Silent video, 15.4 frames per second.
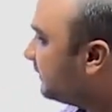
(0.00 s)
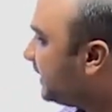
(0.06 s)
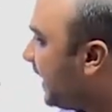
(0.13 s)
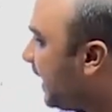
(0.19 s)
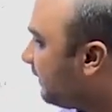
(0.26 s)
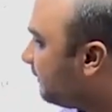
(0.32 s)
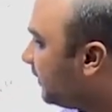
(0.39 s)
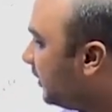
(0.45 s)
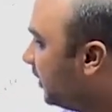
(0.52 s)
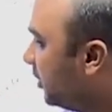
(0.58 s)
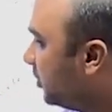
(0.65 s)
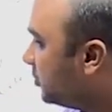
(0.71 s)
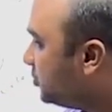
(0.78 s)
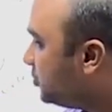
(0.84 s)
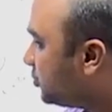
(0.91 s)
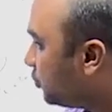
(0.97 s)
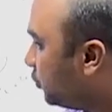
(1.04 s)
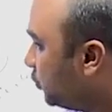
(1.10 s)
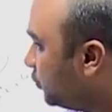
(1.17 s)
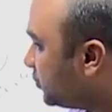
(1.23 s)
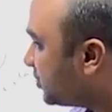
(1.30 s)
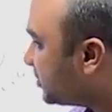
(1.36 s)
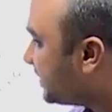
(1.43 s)
we have a
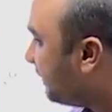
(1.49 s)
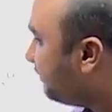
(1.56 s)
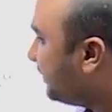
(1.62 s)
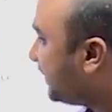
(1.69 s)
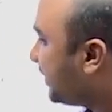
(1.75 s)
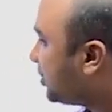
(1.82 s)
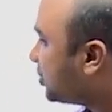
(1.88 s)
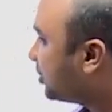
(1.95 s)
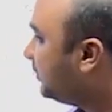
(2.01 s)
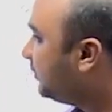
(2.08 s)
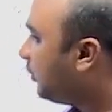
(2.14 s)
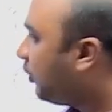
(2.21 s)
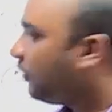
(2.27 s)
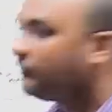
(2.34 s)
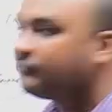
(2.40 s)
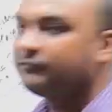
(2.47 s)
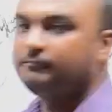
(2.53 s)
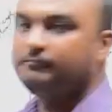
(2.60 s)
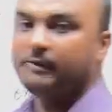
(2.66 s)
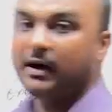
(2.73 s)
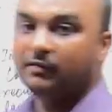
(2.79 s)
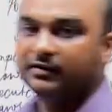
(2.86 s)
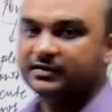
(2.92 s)
true separation of
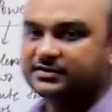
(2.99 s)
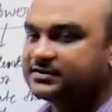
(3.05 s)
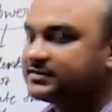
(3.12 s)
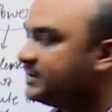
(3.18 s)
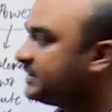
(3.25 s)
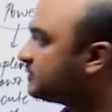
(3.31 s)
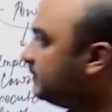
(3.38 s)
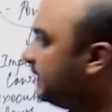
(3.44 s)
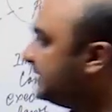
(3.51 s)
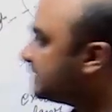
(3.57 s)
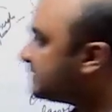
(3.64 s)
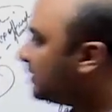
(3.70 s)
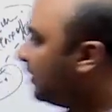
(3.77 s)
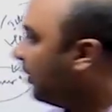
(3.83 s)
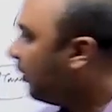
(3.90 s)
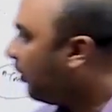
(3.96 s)
powers. It means